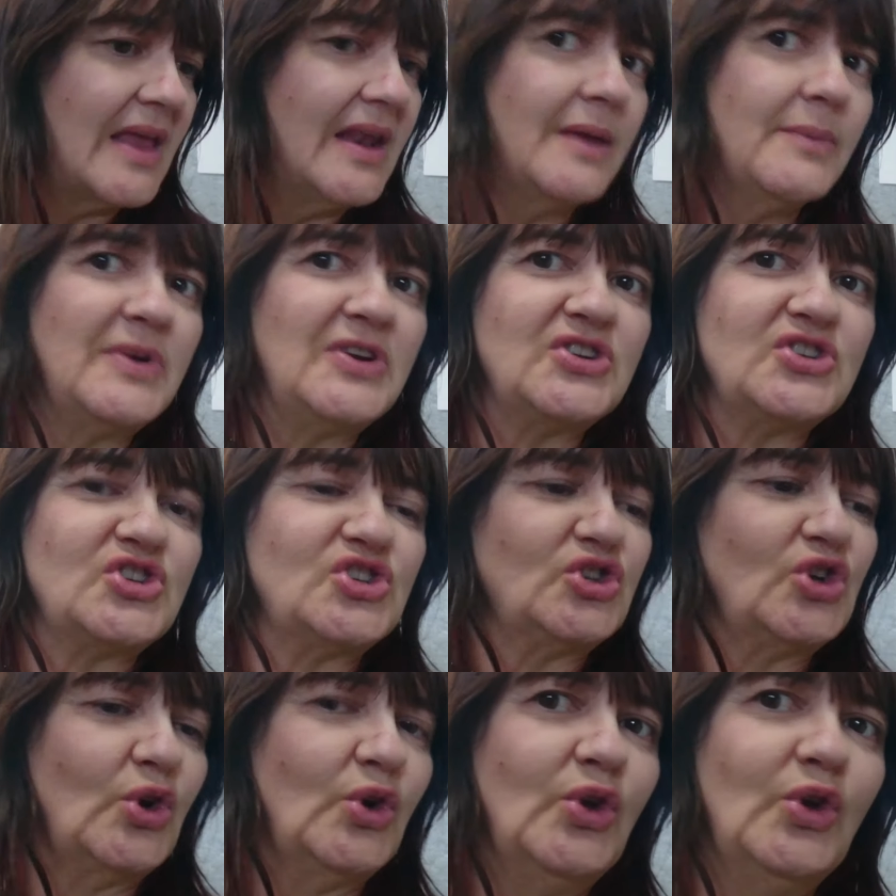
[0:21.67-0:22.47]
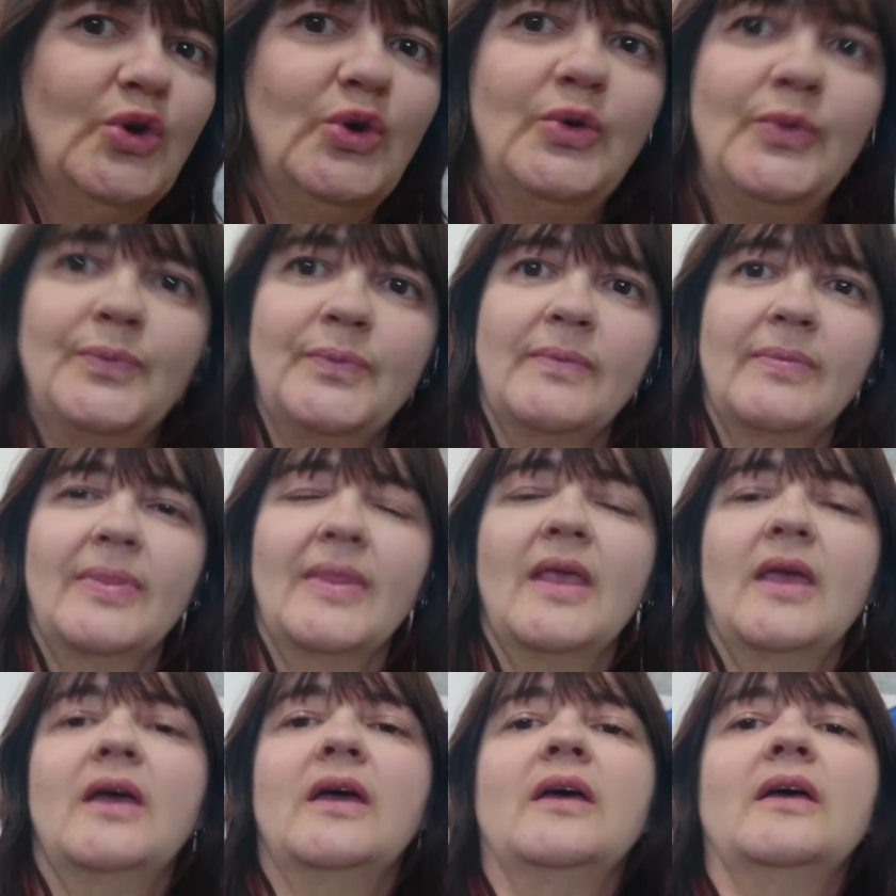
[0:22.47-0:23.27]
let me just show you,
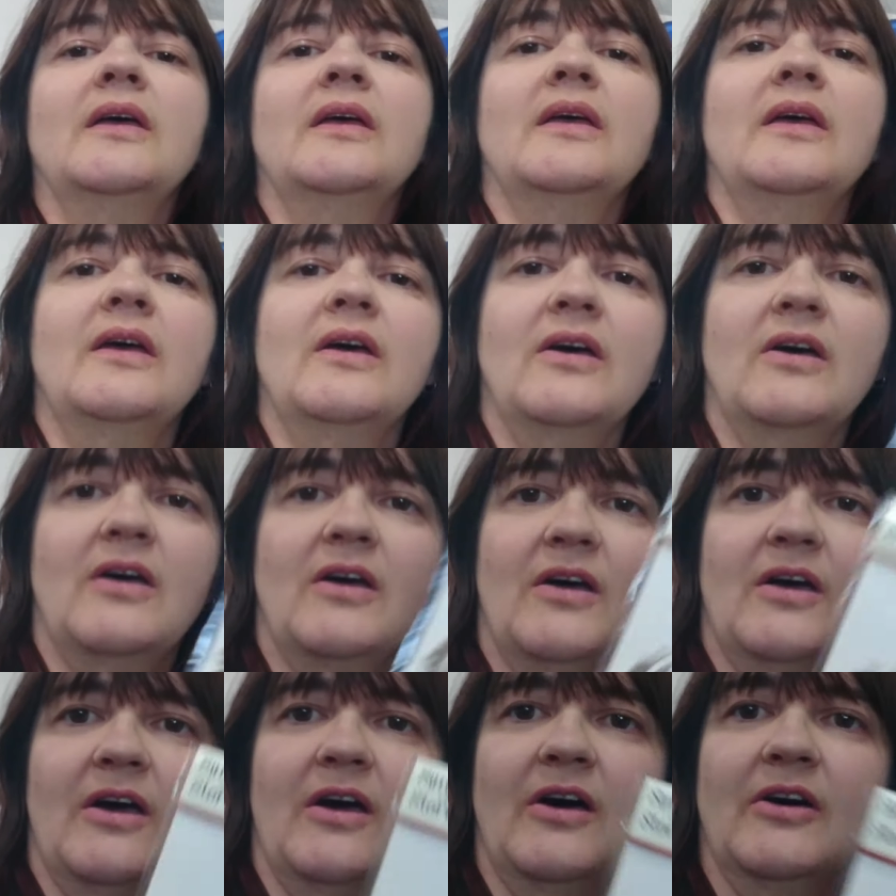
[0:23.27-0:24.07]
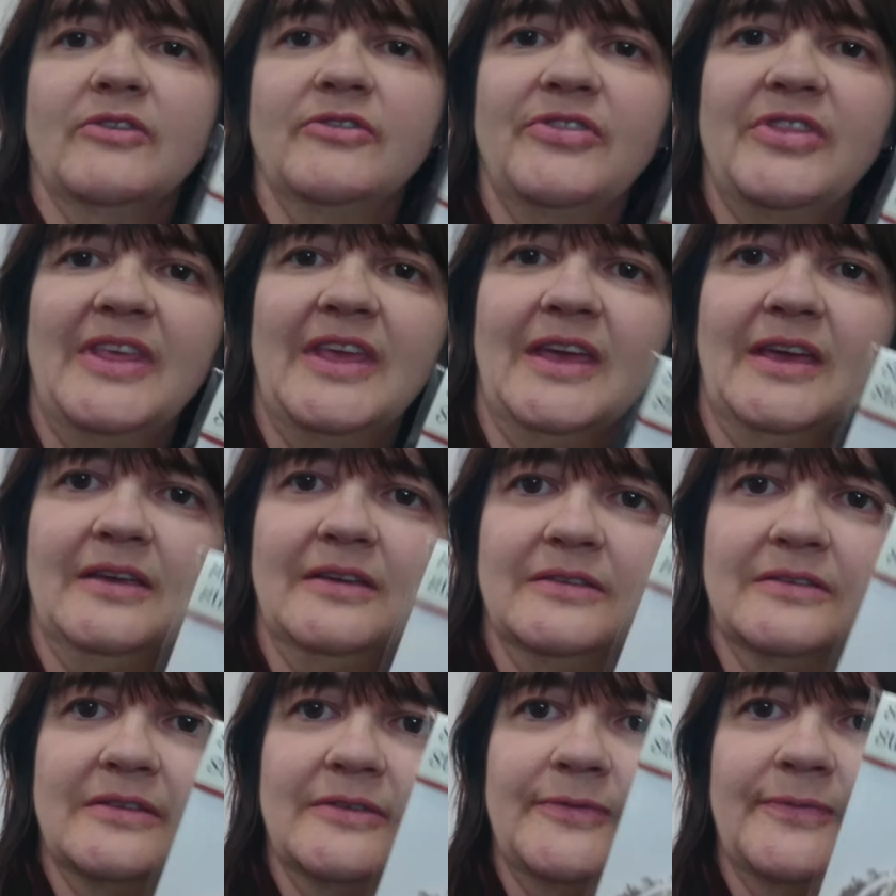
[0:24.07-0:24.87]
of
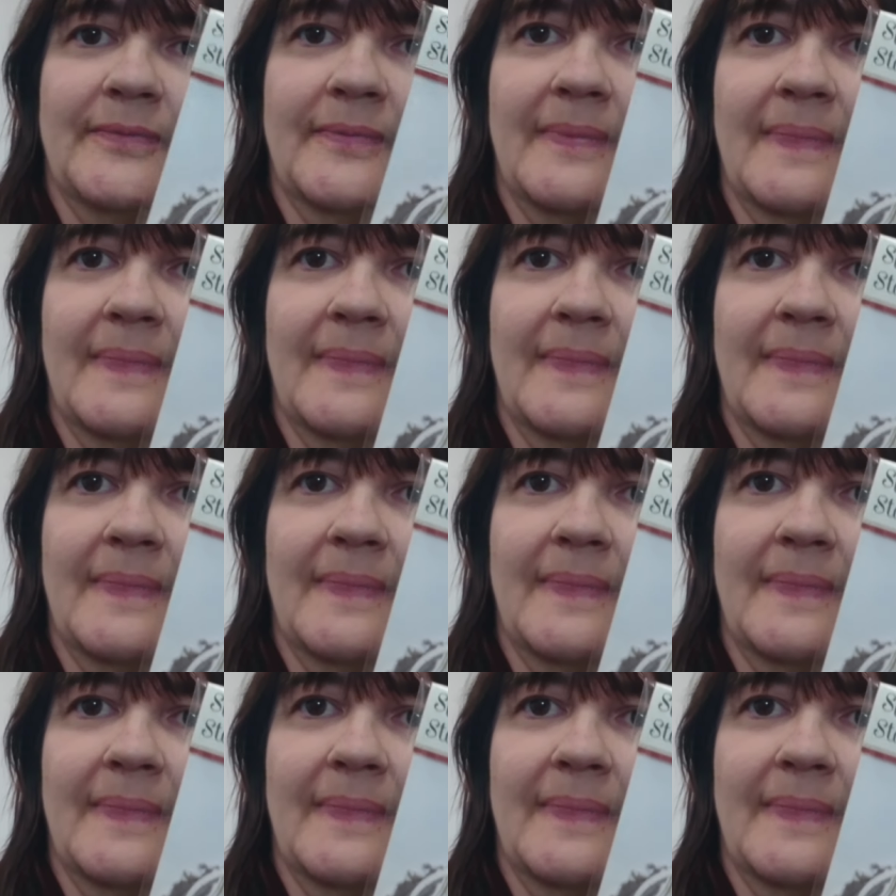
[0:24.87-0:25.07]
these.